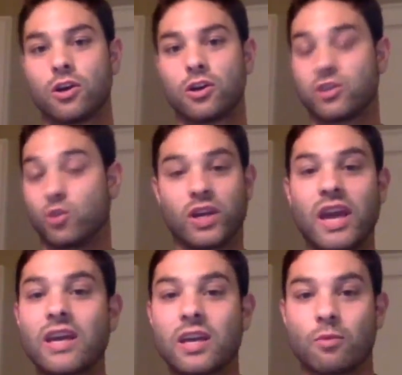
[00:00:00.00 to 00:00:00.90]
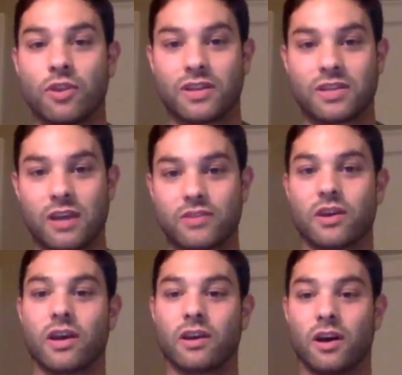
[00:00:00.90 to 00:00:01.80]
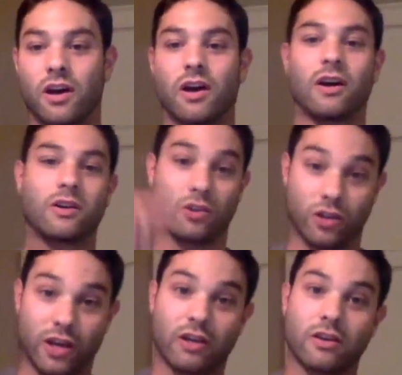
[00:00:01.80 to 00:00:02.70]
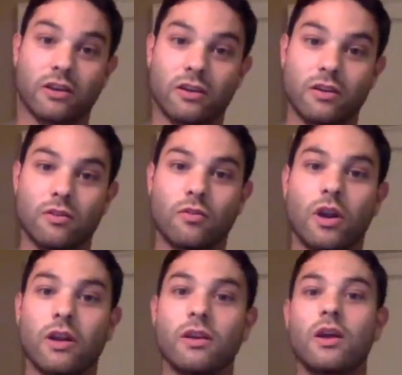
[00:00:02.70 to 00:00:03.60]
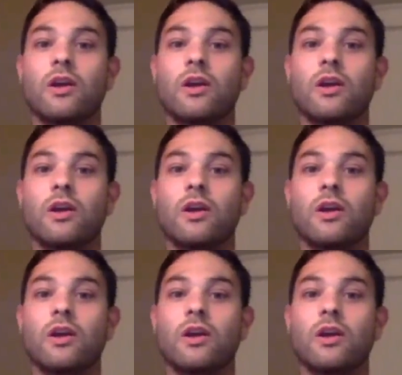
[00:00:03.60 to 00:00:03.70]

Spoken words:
Because to a gatekeeper, that sounds like click, right?